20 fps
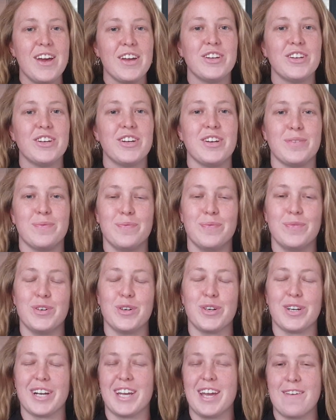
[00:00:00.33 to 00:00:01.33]
Good
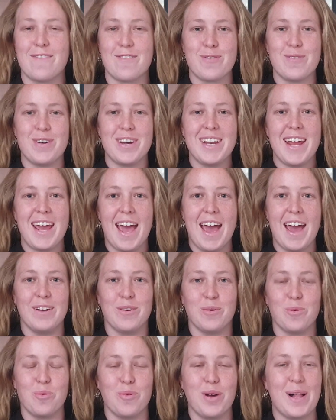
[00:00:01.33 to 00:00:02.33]
morning everyone
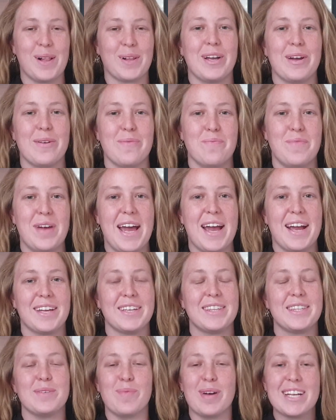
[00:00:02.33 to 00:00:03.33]
and welcome
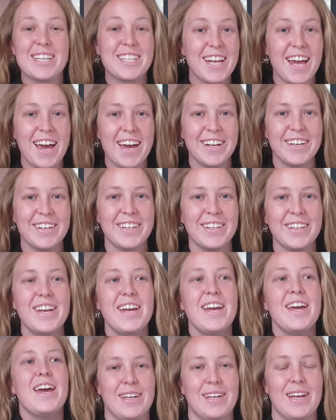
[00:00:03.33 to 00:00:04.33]
back to my channel.
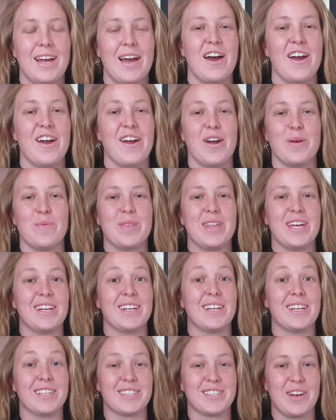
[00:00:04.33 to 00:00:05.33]
I hope that
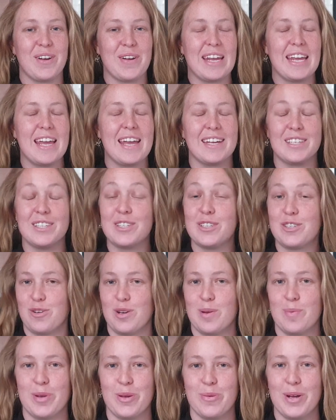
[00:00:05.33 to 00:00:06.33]
it is going
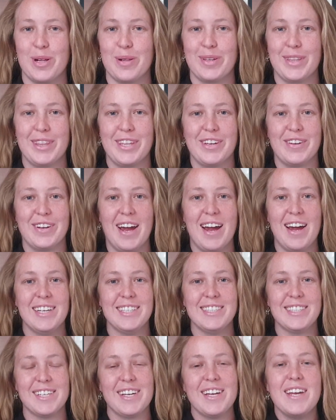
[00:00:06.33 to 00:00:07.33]
extremely well with you
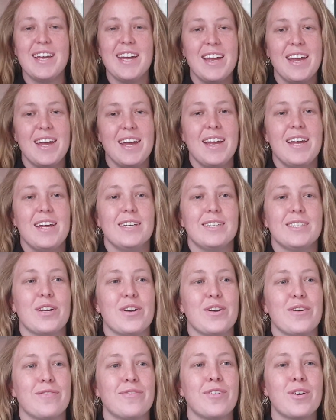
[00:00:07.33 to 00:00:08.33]
guys.
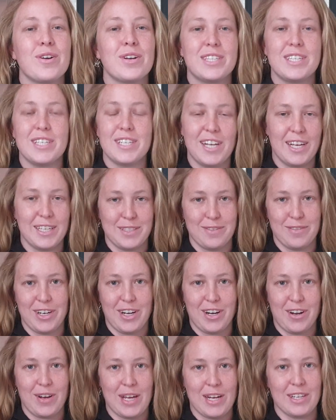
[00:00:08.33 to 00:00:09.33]
So for today's
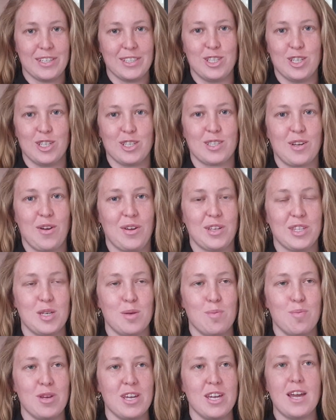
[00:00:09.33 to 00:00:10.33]
video, it is just going
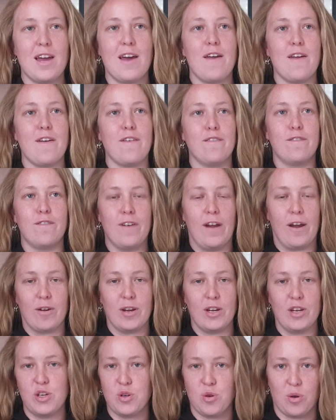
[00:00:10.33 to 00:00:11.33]
to be a
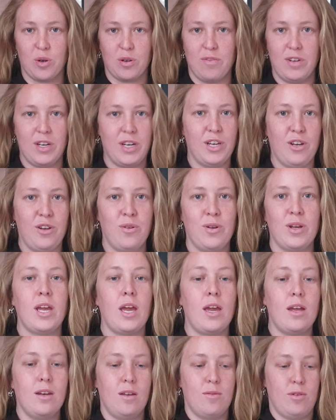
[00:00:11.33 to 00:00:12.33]
very short video.
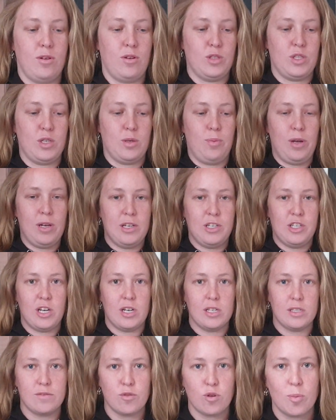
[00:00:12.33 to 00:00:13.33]
Again, I'm going to
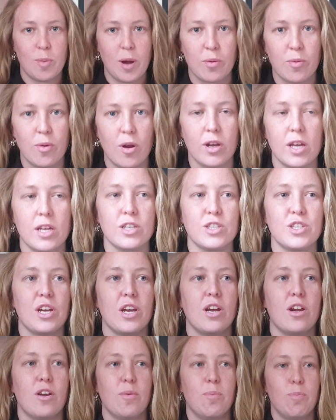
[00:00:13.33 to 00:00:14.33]
apologize for my rocking
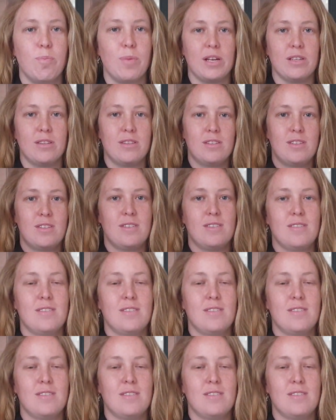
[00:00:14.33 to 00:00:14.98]
chair, but